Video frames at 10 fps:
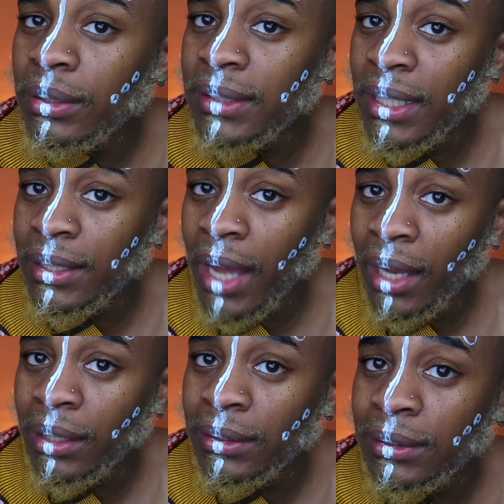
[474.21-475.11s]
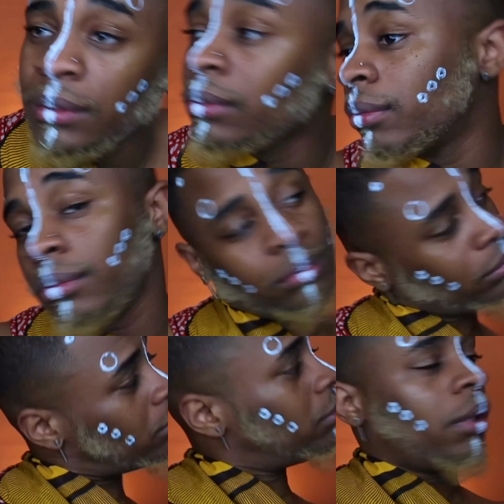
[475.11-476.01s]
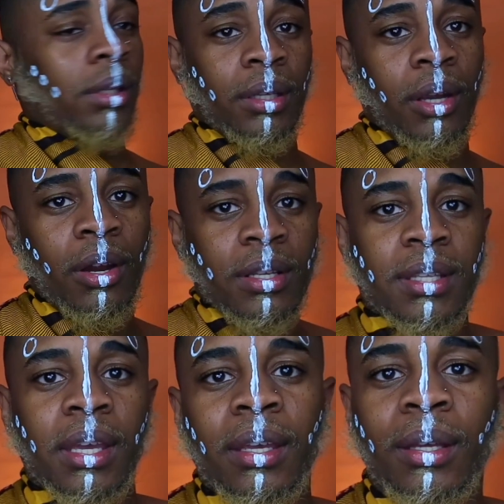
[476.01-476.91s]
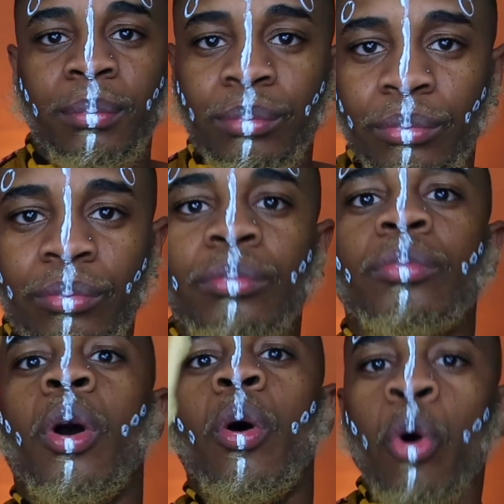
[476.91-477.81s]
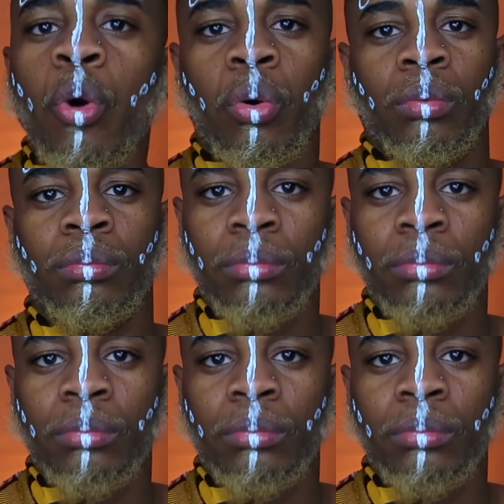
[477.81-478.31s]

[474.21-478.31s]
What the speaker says: $10. Girls, get him. Woo.